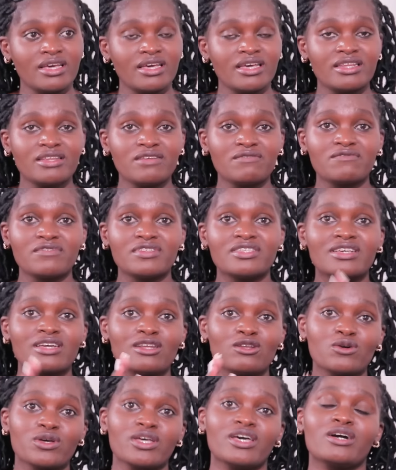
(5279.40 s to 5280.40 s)
And if there's a
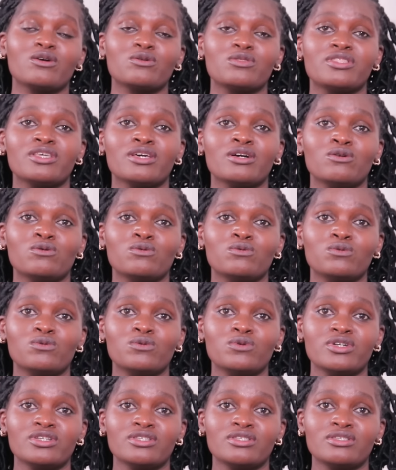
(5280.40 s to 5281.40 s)
lawyer out there who
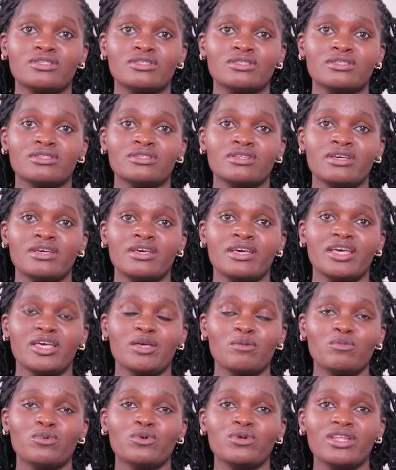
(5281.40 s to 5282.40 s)
is
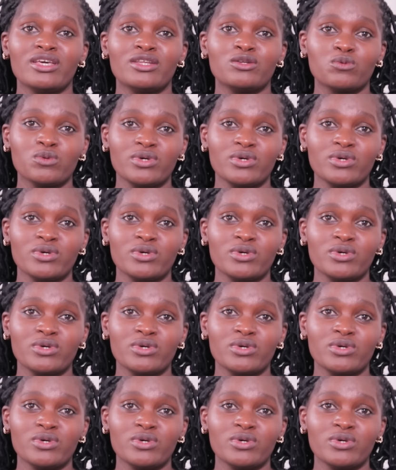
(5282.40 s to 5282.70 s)
able and